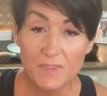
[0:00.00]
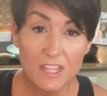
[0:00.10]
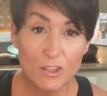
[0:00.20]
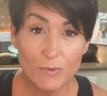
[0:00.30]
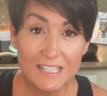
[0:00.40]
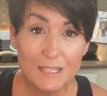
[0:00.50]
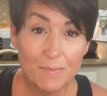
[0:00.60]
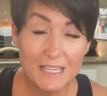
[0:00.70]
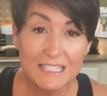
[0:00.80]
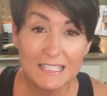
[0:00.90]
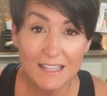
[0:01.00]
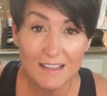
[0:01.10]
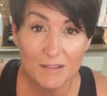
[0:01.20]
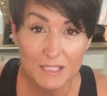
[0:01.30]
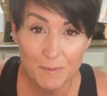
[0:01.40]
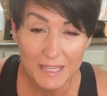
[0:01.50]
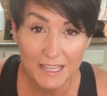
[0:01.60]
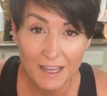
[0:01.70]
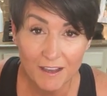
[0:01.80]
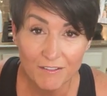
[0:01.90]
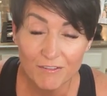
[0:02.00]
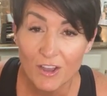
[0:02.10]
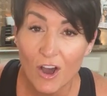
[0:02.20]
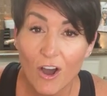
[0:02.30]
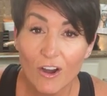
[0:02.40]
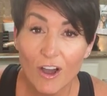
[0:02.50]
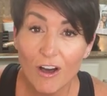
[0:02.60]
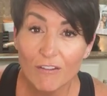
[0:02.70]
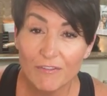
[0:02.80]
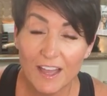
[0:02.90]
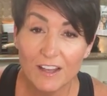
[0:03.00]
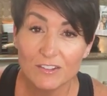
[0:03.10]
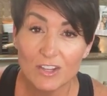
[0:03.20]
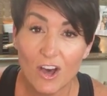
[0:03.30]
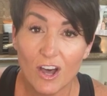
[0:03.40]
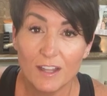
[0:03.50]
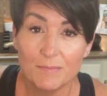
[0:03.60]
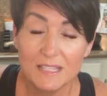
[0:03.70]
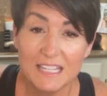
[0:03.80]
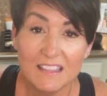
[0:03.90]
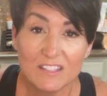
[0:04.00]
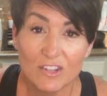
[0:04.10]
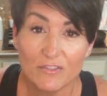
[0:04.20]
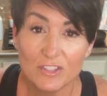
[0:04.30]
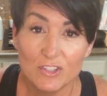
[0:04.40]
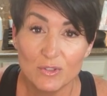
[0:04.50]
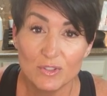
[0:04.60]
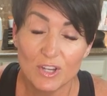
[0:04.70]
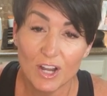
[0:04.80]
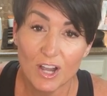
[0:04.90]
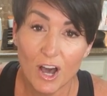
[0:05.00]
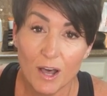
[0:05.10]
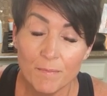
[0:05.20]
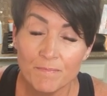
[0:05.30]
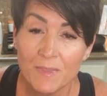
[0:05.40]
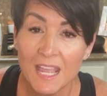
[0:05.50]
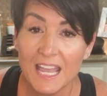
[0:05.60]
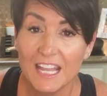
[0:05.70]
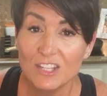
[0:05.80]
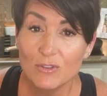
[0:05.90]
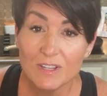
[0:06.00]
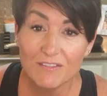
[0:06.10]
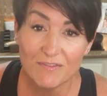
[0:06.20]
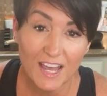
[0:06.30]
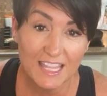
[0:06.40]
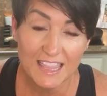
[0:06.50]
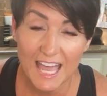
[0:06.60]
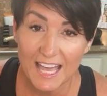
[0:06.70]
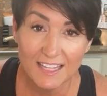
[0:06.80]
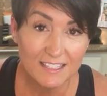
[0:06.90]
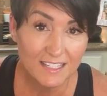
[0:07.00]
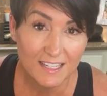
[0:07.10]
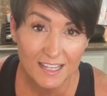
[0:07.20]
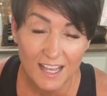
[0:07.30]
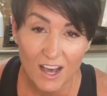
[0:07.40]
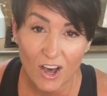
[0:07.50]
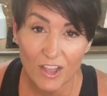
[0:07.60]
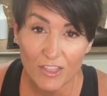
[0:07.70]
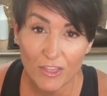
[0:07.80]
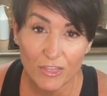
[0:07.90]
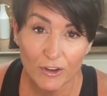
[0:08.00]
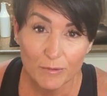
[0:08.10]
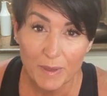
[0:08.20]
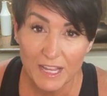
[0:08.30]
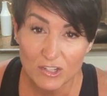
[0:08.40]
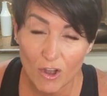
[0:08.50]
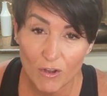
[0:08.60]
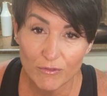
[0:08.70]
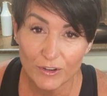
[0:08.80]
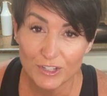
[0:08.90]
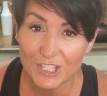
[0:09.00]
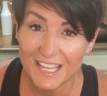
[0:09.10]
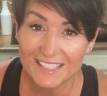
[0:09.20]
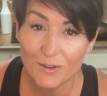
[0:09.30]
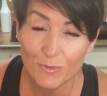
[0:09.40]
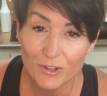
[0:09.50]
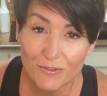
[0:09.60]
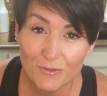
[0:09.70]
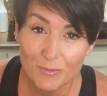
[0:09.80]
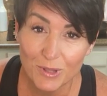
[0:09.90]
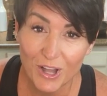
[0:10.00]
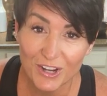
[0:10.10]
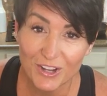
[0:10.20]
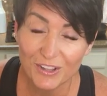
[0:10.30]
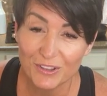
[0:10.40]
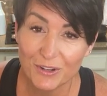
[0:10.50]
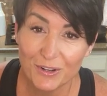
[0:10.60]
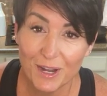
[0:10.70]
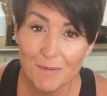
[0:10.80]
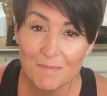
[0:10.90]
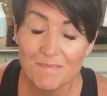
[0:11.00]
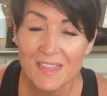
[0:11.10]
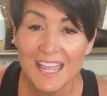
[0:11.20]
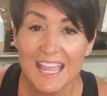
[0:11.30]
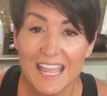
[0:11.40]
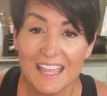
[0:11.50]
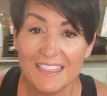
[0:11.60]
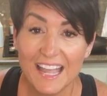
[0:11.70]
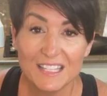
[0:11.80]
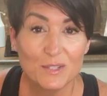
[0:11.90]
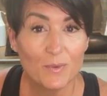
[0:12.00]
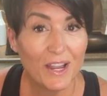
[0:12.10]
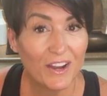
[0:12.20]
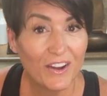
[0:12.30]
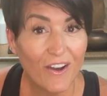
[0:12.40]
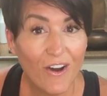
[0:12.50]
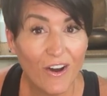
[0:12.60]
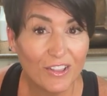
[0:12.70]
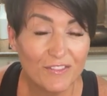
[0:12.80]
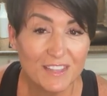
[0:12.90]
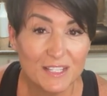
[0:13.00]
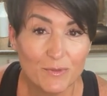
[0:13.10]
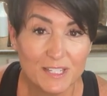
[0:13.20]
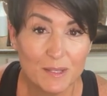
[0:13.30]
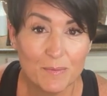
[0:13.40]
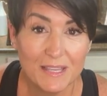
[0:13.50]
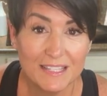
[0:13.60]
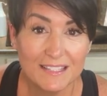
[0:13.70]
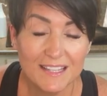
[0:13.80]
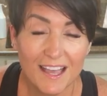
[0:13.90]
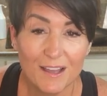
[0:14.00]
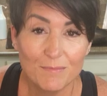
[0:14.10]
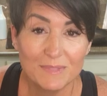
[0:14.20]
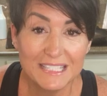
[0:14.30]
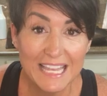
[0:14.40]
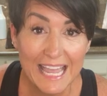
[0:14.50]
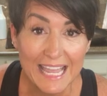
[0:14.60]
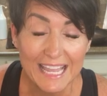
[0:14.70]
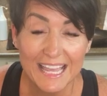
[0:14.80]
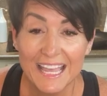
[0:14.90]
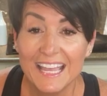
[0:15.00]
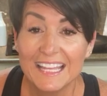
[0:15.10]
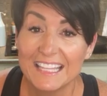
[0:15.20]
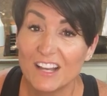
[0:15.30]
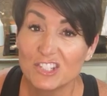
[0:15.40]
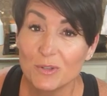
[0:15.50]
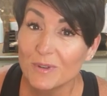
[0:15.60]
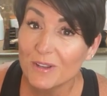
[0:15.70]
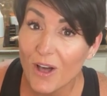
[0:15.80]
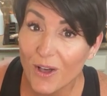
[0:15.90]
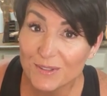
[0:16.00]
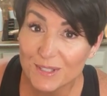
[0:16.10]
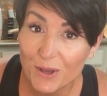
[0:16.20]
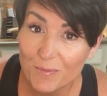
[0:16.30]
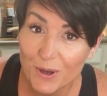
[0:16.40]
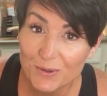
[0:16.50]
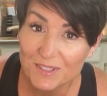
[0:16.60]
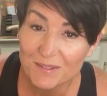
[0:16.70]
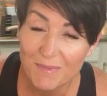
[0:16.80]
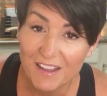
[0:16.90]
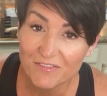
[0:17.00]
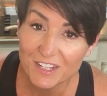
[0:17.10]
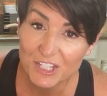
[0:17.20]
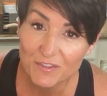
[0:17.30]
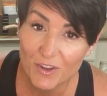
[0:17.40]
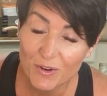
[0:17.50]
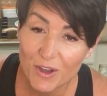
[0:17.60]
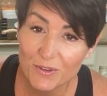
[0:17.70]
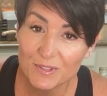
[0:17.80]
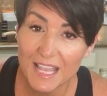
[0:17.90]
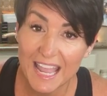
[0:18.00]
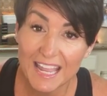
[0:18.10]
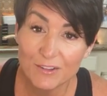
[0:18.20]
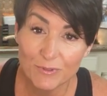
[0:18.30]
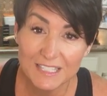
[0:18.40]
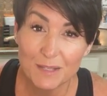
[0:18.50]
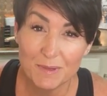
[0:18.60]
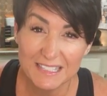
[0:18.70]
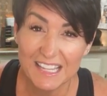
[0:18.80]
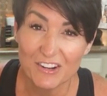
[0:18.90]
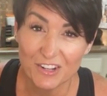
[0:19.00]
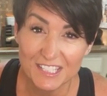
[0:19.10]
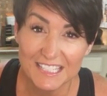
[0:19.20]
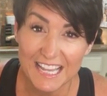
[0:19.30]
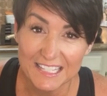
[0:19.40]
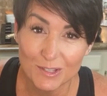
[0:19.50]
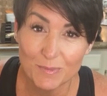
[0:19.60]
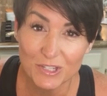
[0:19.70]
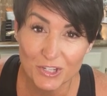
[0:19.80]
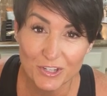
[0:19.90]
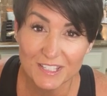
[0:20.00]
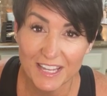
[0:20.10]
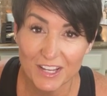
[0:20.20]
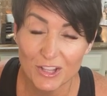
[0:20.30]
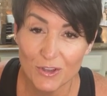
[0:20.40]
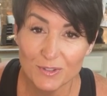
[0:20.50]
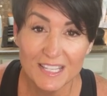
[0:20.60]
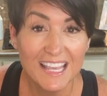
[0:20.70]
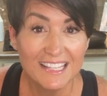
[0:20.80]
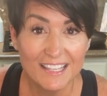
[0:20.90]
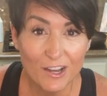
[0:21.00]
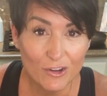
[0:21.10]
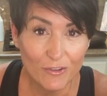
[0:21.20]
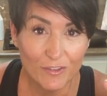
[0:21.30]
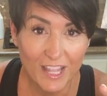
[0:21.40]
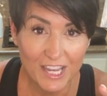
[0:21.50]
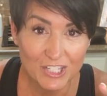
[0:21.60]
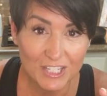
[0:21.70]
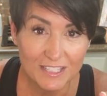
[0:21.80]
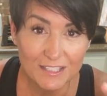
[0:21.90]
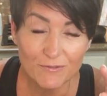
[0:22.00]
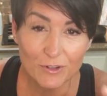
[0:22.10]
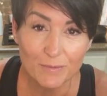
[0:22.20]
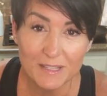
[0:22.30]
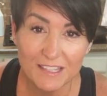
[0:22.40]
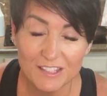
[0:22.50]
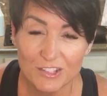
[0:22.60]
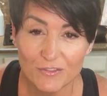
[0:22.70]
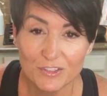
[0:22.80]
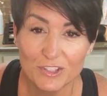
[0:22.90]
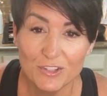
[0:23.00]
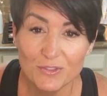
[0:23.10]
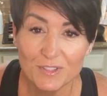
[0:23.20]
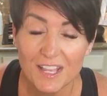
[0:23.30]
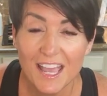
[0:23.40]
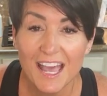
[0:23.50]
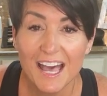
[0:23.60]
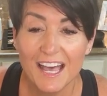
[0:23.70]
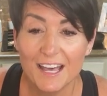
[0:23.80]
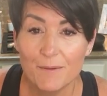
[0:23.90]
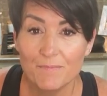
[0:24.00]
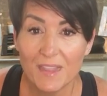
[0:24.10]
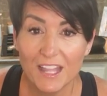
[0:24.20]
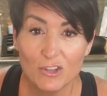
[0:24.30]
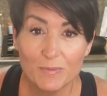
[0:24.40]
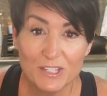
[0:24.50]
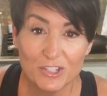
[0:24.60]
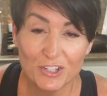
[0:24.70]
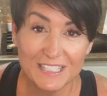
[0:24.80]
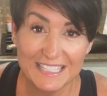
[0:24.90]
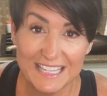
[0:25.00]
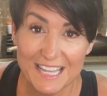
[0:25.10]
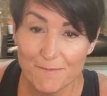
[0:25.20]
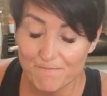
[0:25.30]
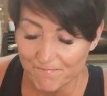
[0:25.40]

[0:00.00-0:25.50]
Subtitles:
The recipes, speaking of, are all found on beneaththesurfacenews.com. And you can find that on the third page over. She has a wonderful blog called The Crumb, and that's where all of these recipes stay. Now, she will also post my finished photos and recipes later on today, so be sure you stay close. Set your notifications for Beneath the Surface News, and you'll be sure and see it.